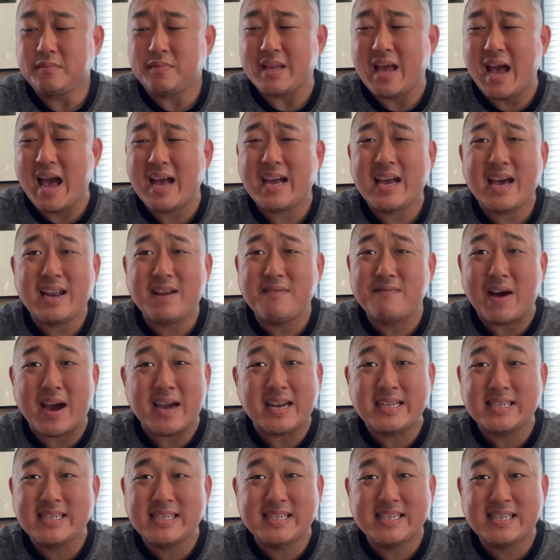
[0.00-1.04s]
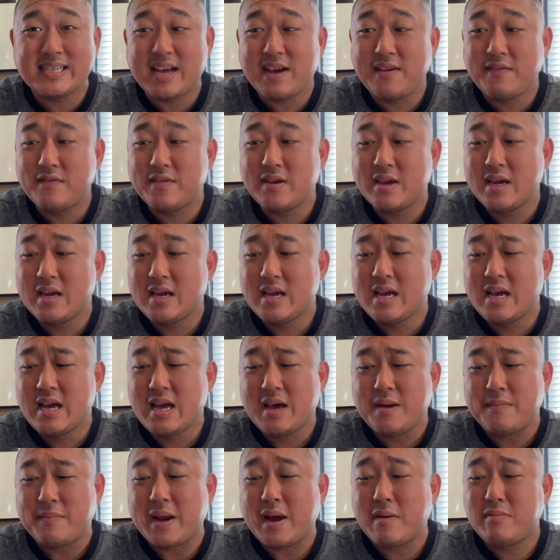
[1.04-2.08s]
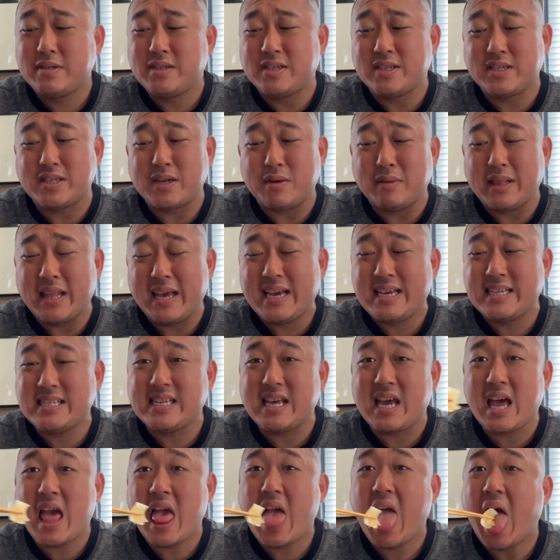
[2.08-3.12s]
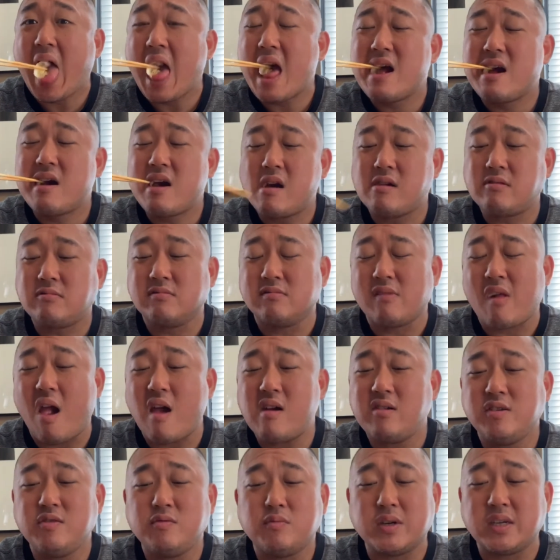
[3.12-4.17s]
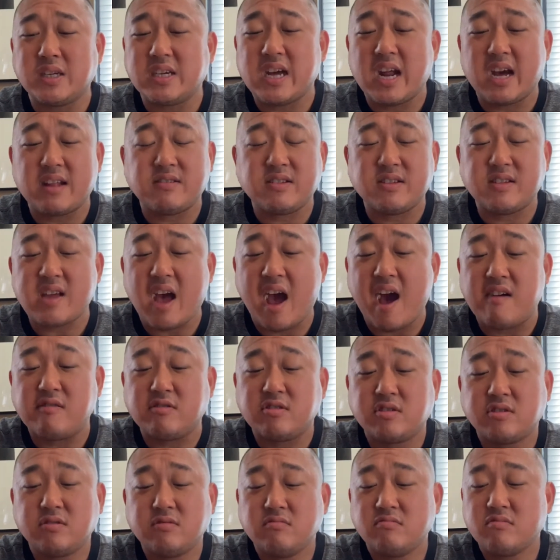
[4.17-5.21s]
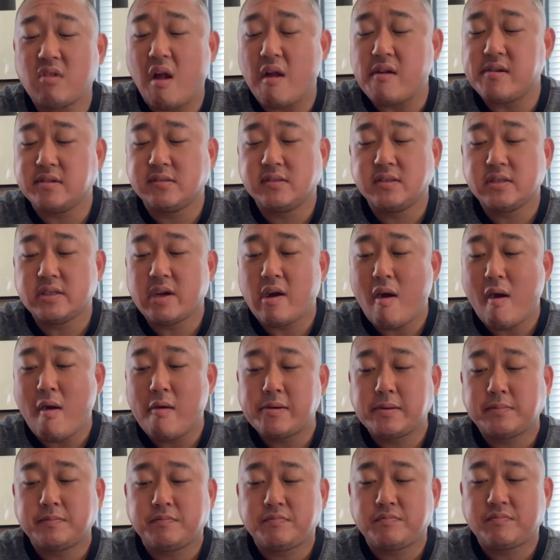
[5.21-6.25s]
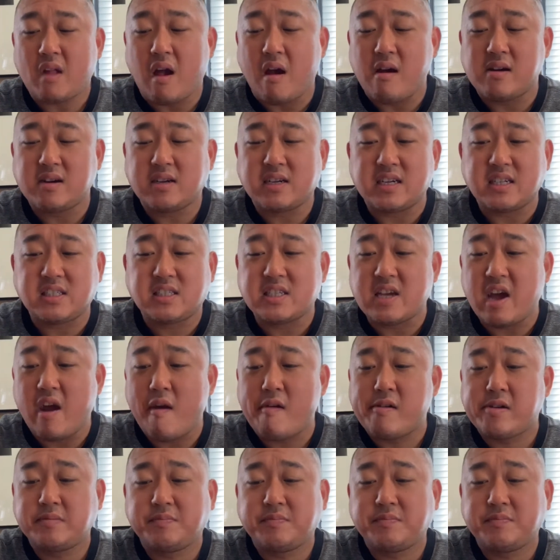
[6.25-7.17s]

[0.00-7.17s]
I got invited to stuff, but I was just so lazy. I don't even want to get out this house. Like I said,